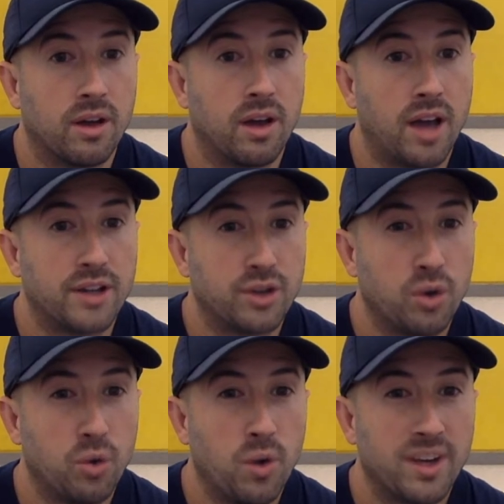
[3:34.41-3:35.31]
I
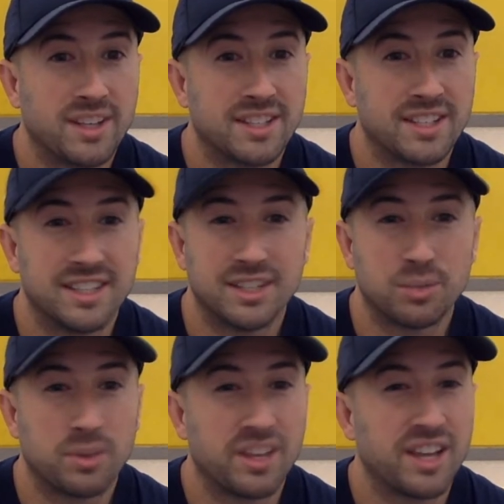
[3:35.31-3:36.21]
don't want to see, this is
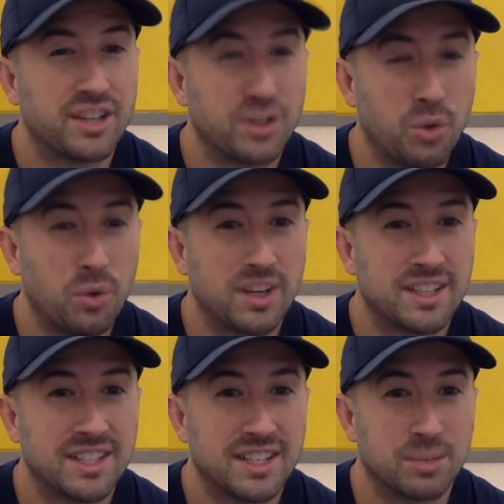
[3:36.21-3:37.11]
one thing I don't want to
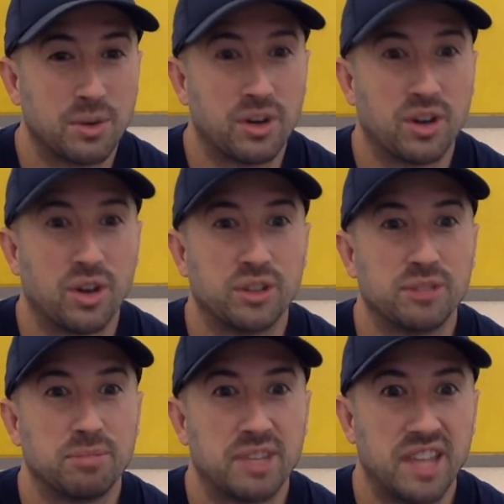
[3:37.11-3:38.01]
see is what are called
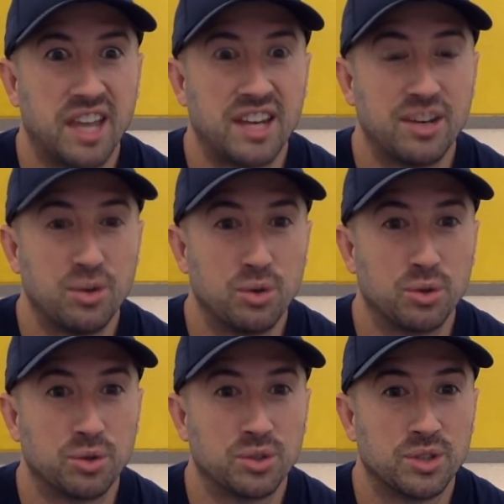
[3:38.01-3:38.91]
spaghetti
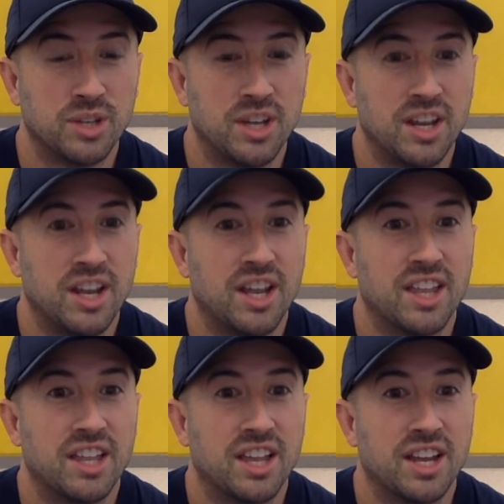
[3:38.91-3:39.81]
noodles.
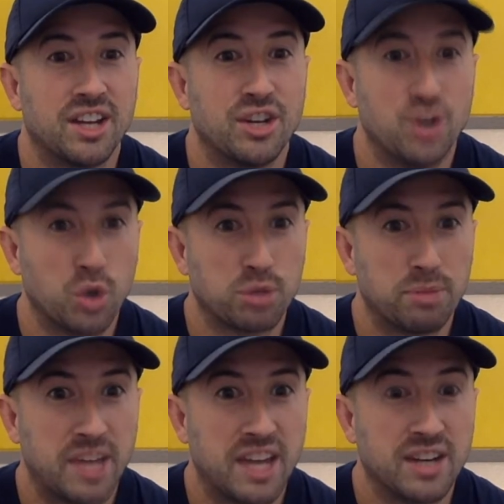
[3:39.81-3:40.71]
No
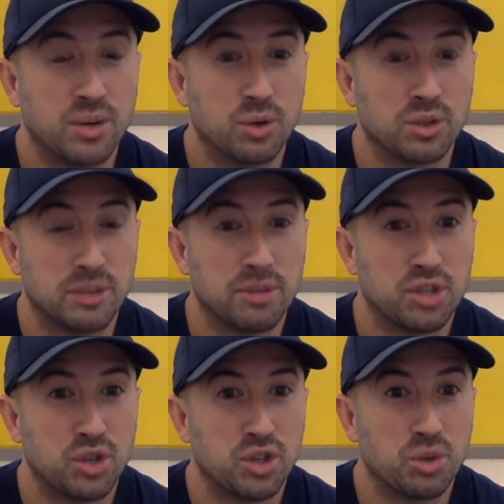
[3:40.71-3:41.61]
spaghetti noodles. Let me
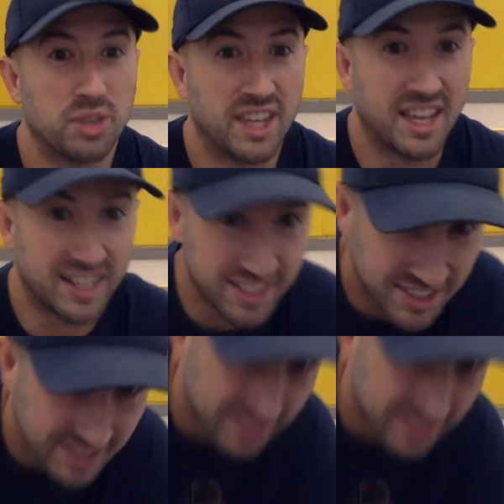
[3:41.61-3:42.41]
show you what that is.